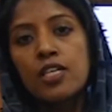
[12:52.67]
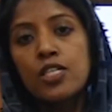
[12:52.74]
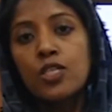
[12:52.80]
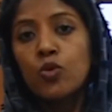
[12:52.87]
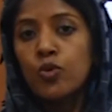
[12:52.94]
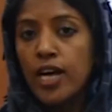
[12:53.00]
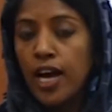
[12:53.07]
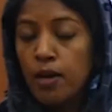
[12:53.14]

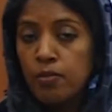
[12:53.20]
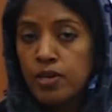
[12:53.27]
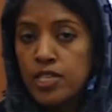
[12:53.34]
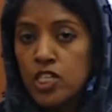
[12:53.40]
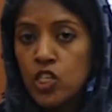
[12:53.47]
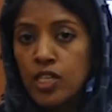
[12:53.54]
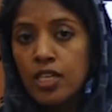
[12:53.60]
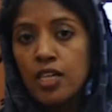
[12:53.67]
2
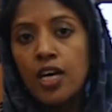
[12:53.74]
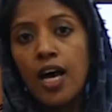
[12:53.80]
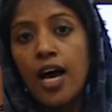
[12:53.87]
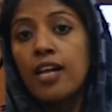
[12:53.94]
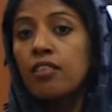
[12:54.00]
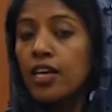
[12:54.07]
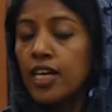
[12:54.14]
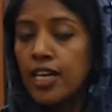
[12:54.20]
dimension
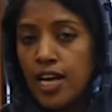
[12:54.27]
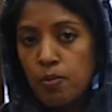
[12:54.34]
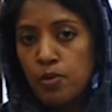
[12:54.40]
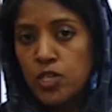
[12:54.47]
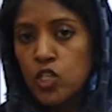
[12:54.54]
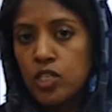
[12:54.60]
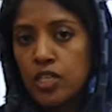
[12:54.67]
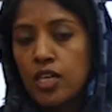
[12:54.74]
and 3
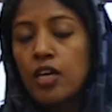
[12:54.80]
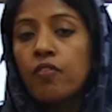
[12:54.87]
dimension.